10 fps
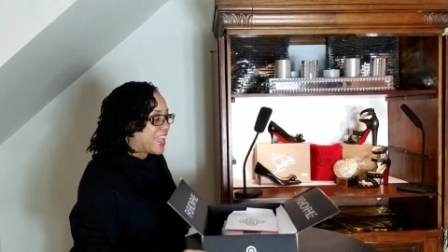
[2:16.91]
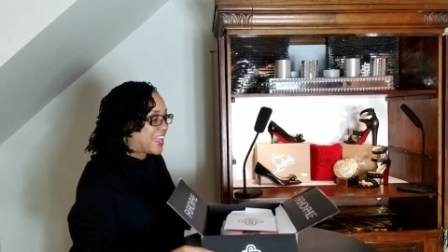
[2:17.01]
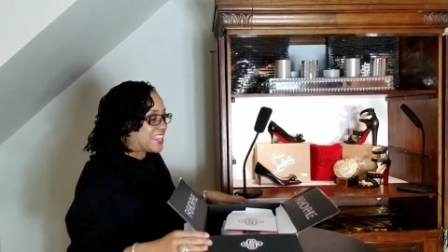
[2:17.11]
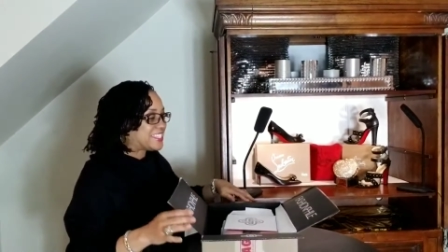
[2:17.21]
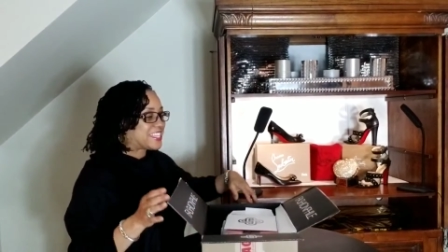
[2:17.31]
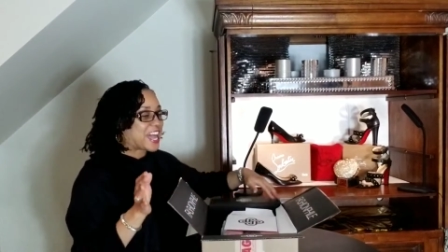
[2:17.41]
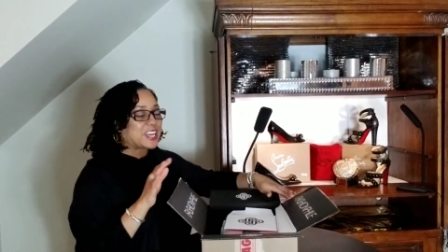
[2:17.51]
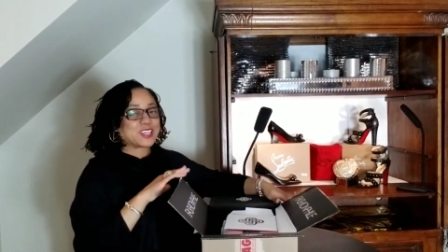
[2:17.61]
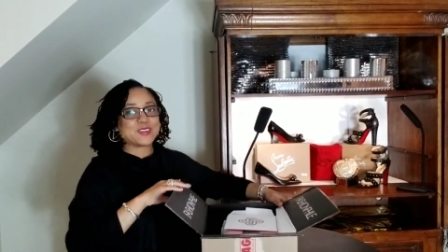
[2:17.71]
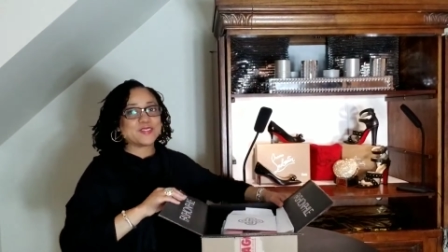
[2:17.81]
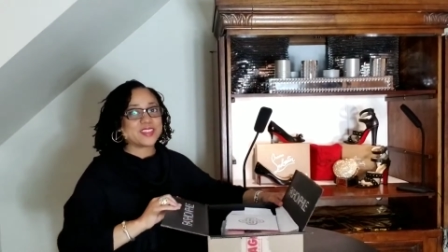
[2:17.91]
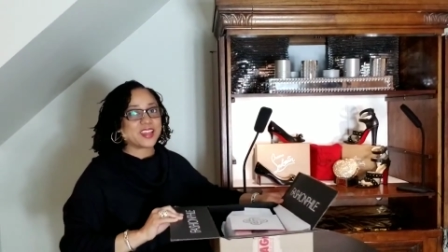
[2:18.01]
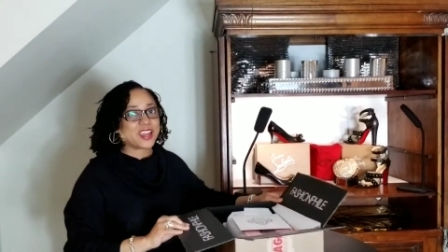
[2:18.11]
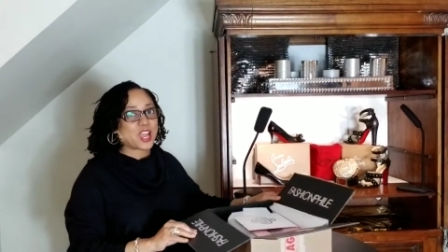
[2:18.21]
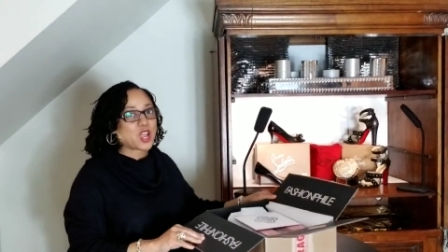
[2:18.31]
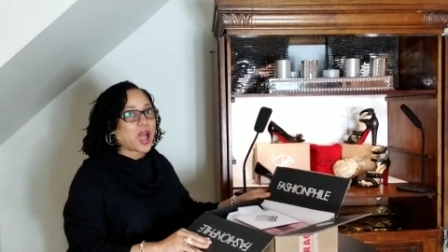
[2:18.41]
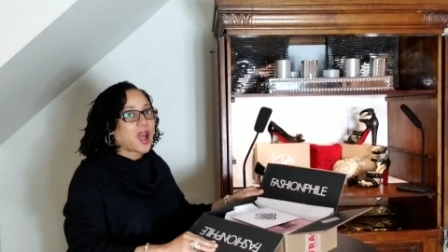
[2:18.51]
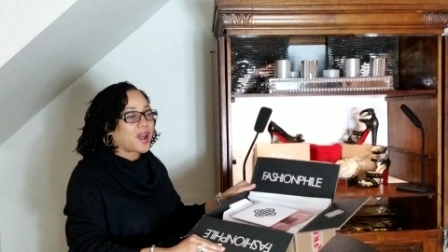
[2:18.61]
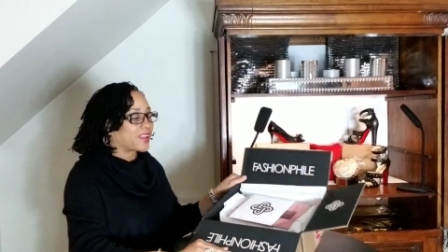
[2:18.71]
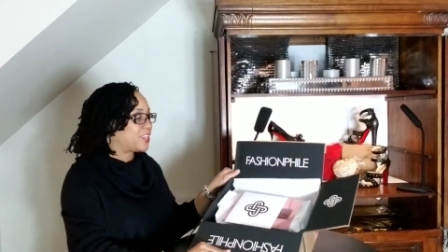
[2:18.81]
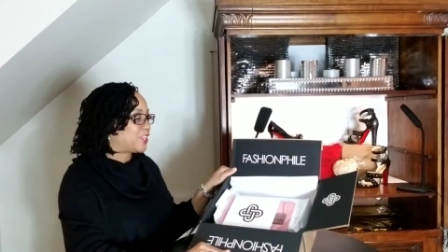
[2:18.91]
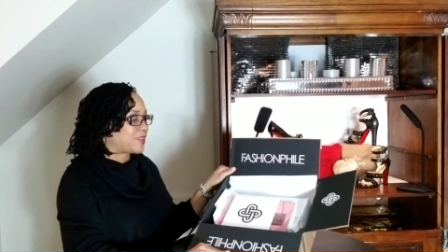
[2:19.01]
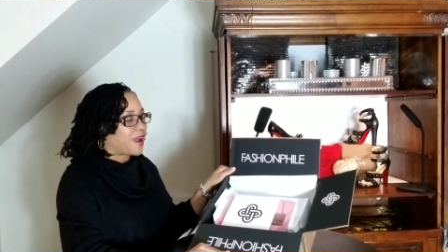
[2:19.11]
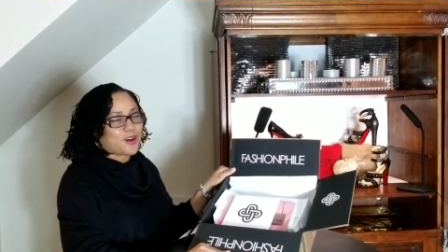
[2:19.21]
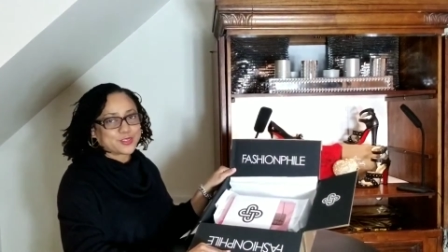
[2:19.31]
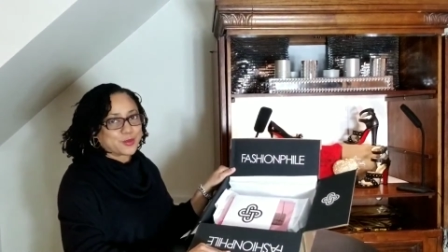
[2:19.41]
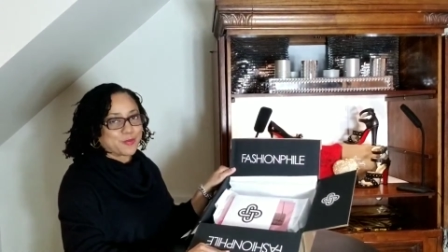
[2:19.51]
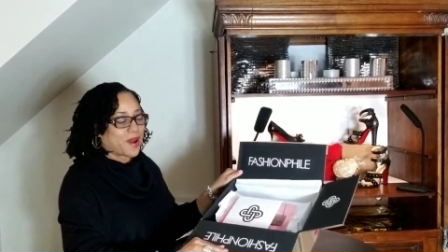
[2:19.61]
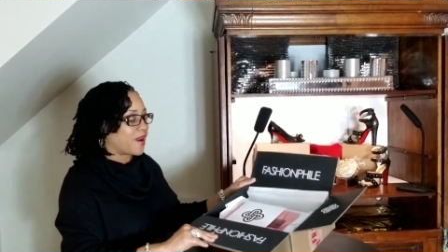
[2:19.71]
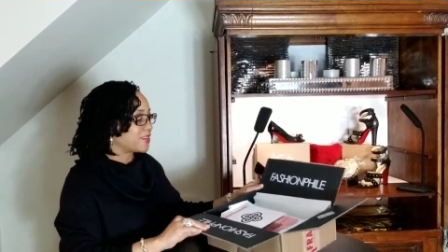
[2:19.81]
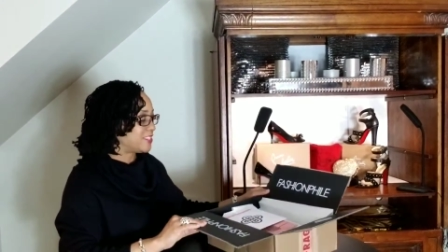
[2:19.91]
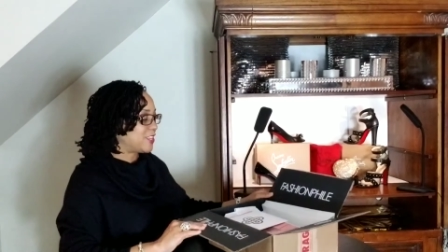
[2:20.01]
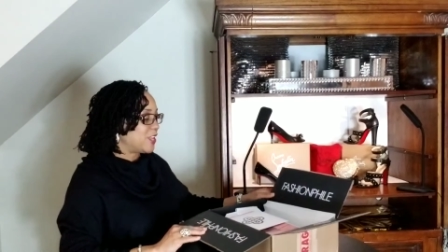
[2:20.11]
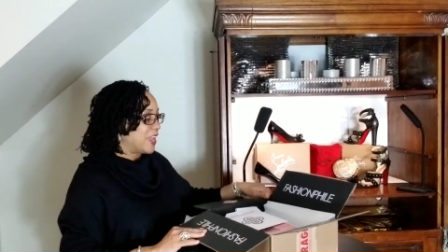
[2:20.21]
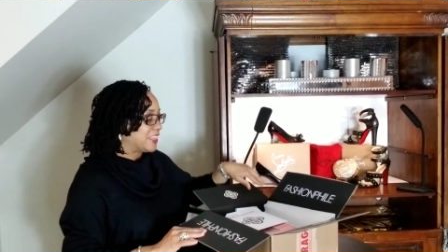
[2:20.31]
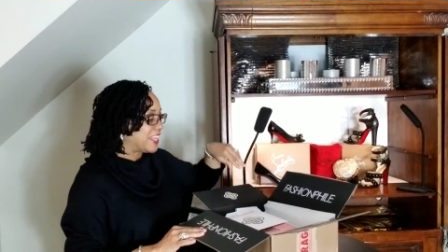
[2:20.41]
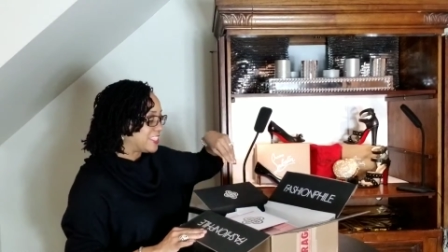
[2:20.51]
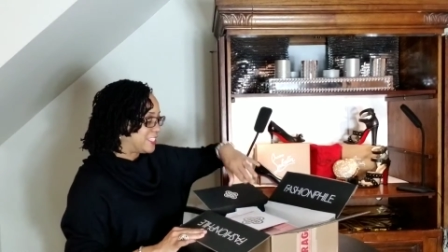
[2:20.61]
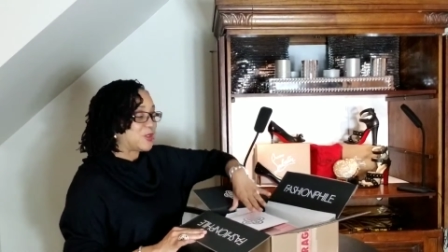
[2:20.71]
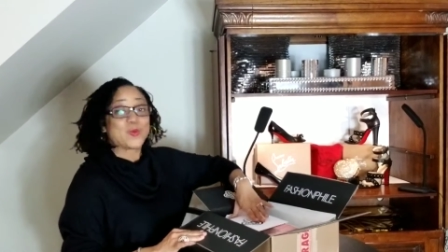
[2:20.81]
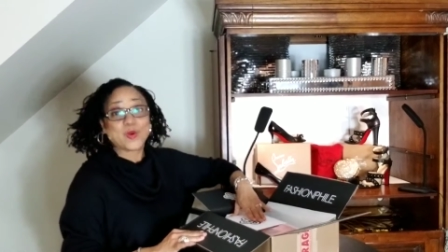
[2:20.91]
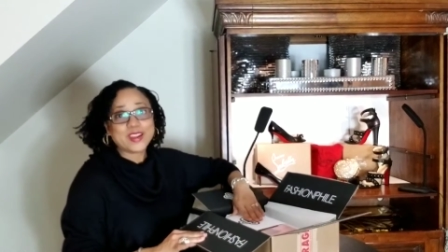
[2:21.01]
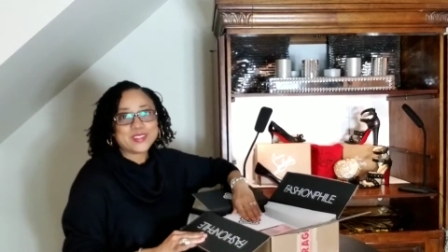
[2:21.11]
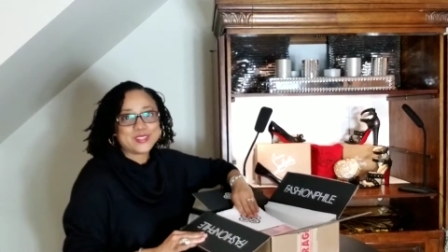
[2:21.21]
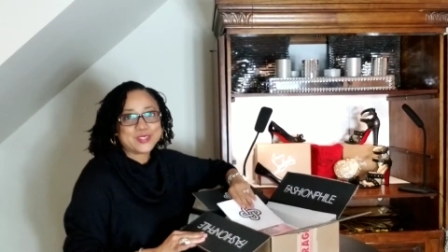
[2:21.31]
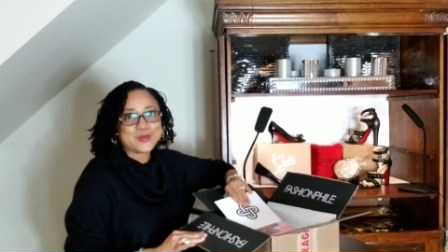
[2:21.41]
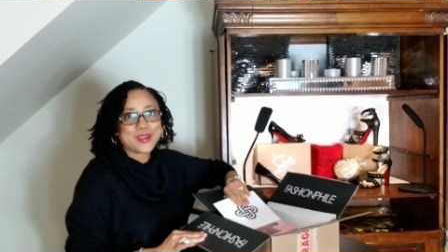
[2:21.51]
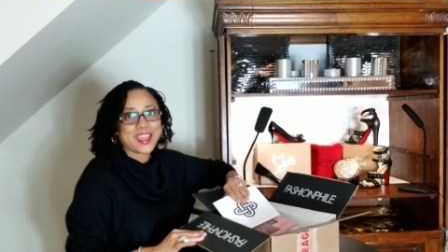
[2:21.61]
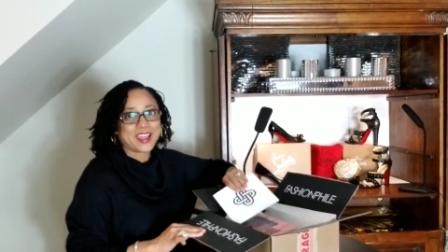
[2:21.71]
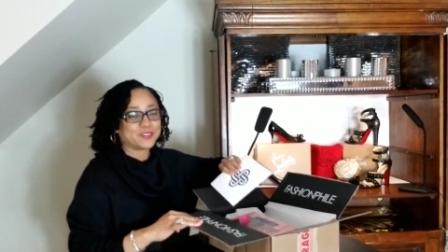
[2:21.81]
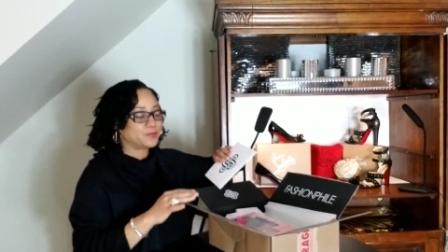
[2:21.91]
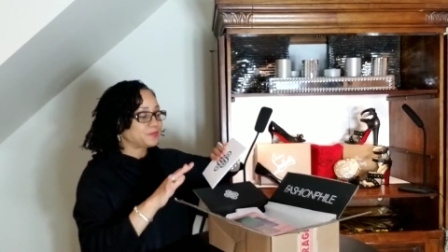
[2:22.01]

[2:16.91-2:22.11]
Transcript: Inside of that awesome box, let's see, what do we have?